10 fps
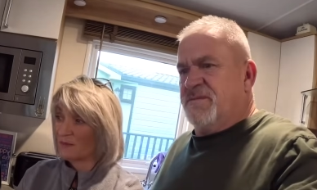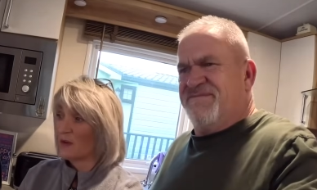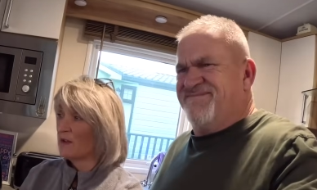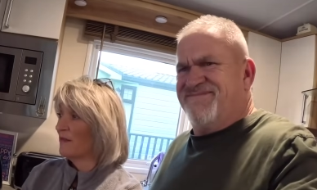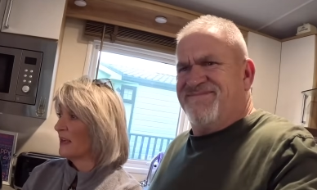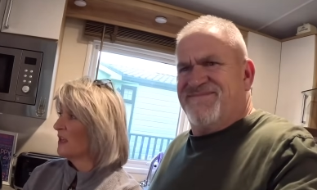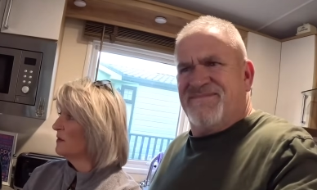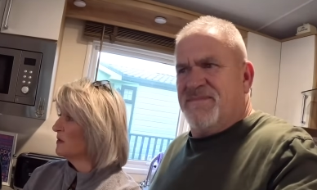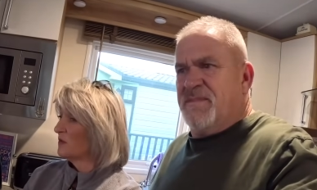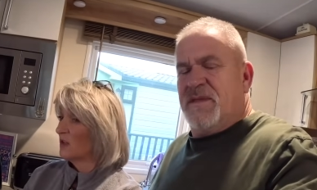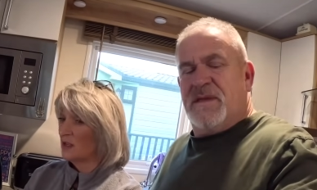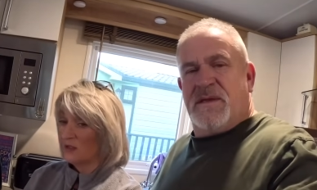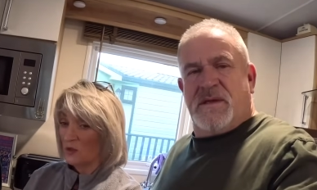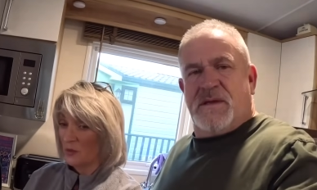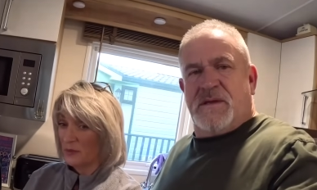Speaker 1: well, I've vacuumed, I've
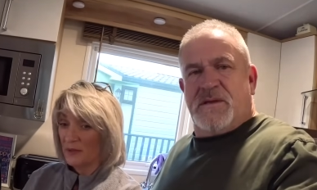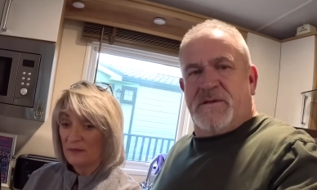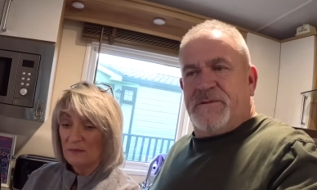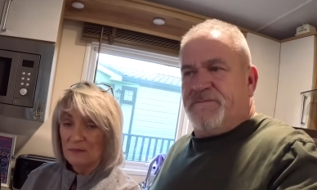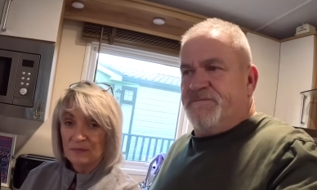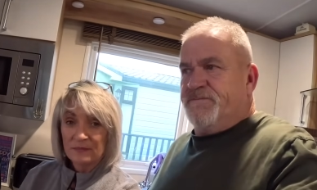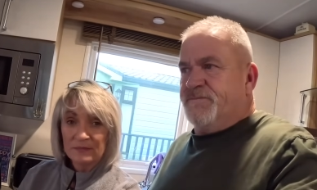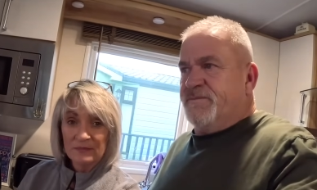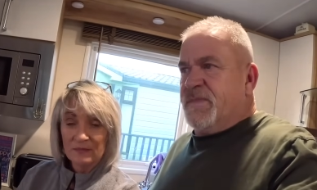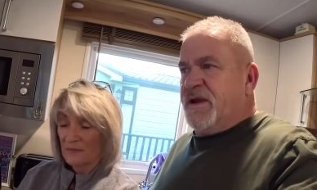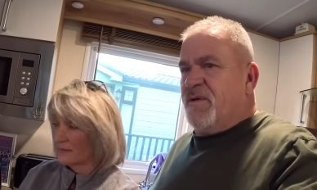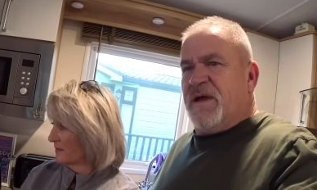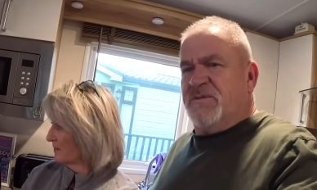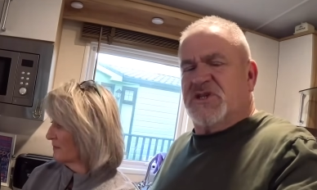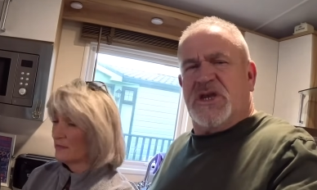tidied up.
Speaker 2: Anyway,
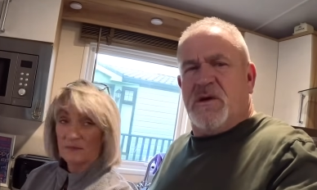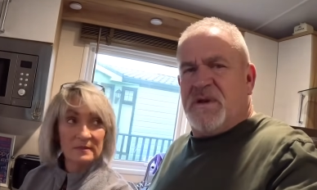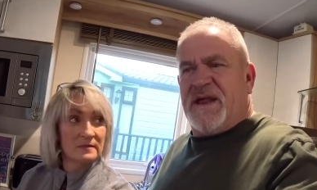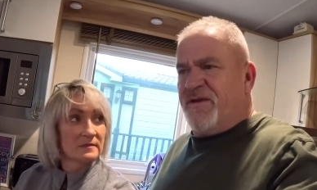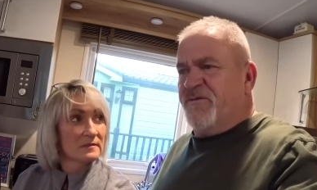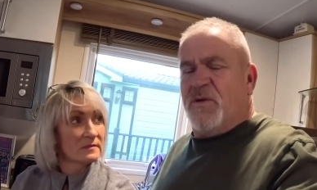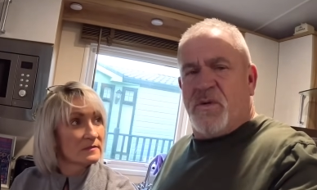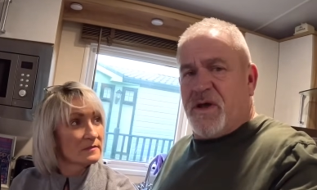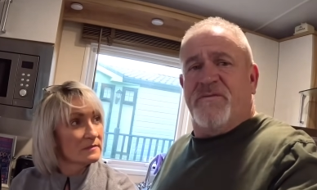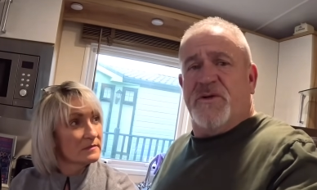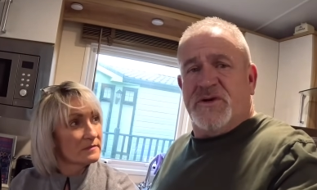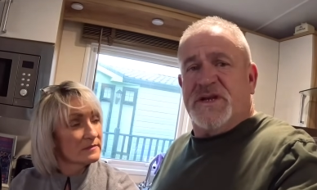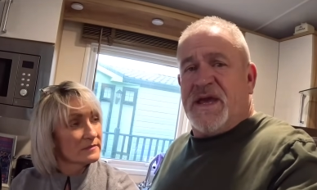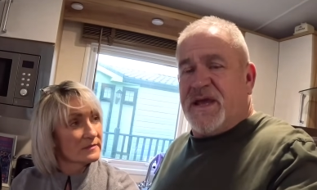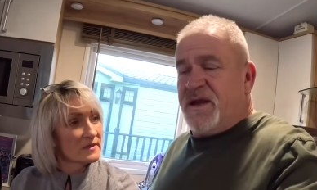I'm so glad I've done what I've done
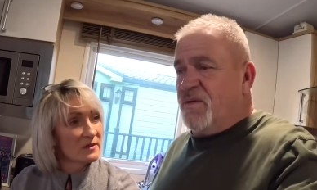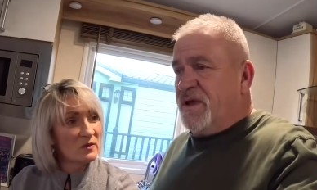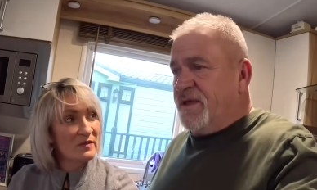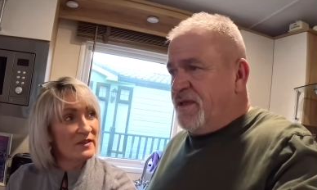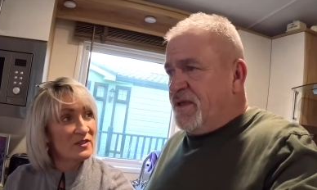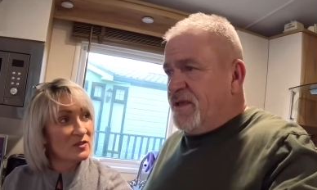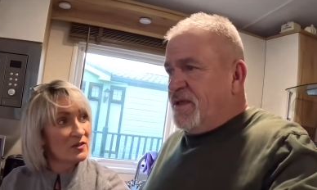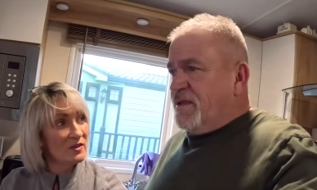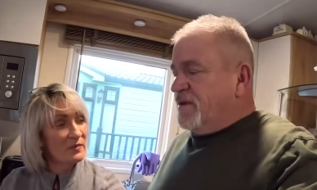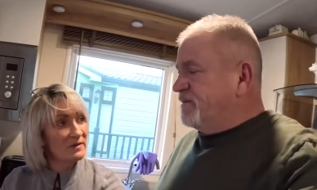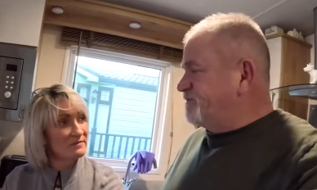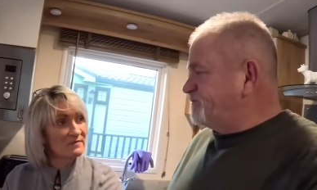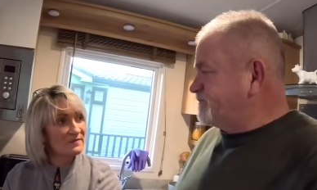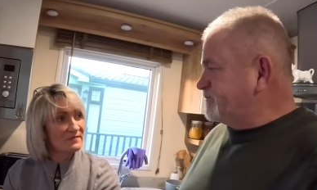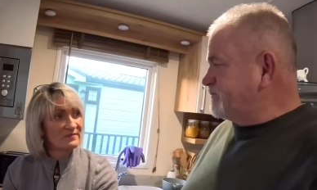today
Speaker 1: anyway. What have you done? You've
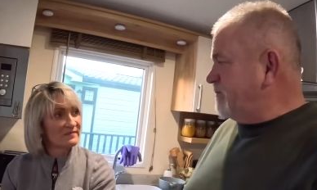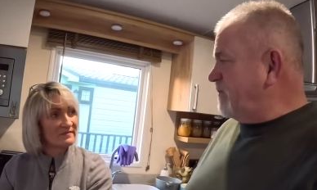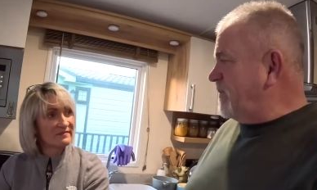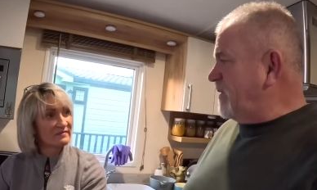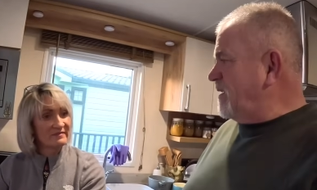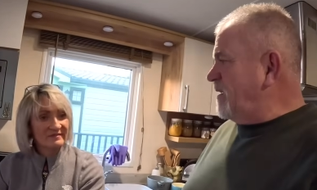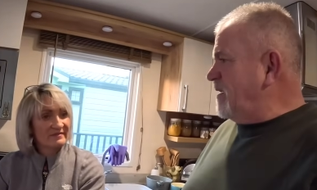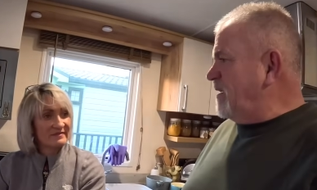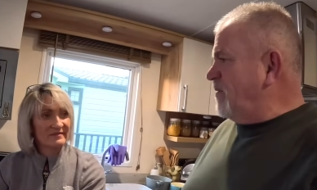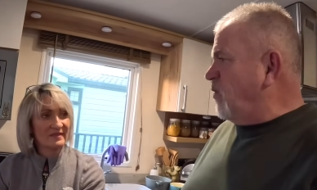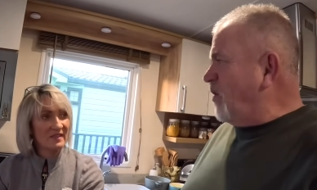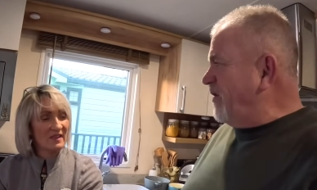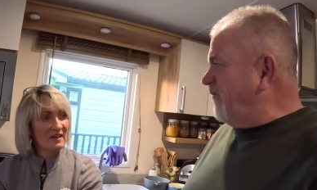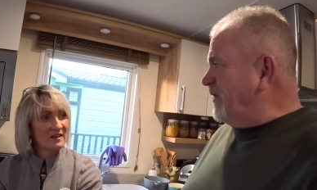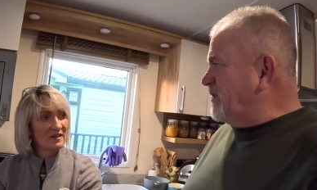been... What
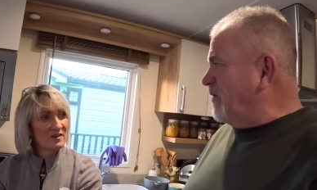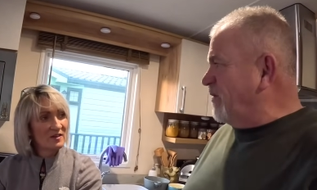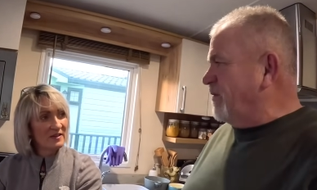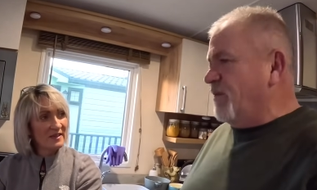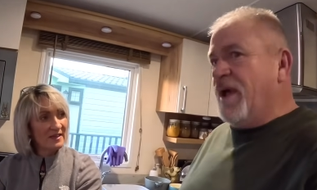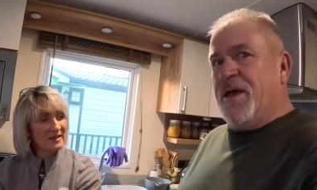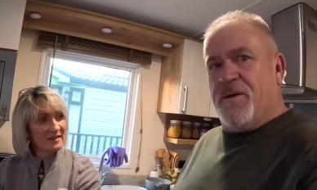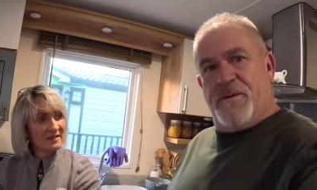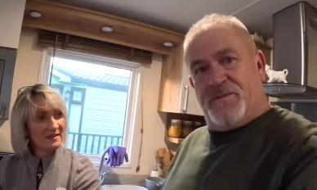
Speaker 2: have I done? Yeah. Well,